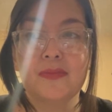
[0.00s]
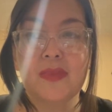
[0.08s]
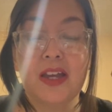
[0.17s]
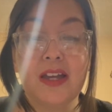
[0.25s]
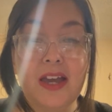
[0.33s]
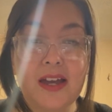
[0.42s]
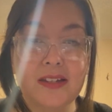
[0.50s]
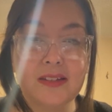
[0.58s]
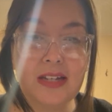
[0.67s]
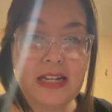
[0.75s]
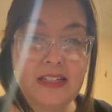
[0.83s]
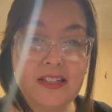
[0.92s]
again,
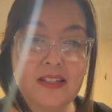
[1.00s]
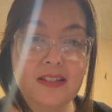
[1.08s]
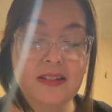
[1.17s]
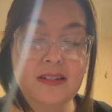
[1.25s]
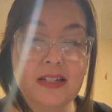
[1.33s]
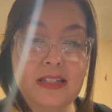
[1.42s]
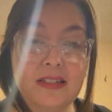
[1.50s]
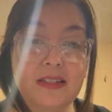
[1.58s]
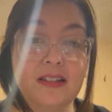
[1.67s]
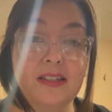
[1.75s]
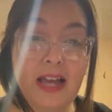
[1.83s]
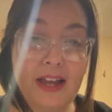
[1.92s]
it's the
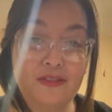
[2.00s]
life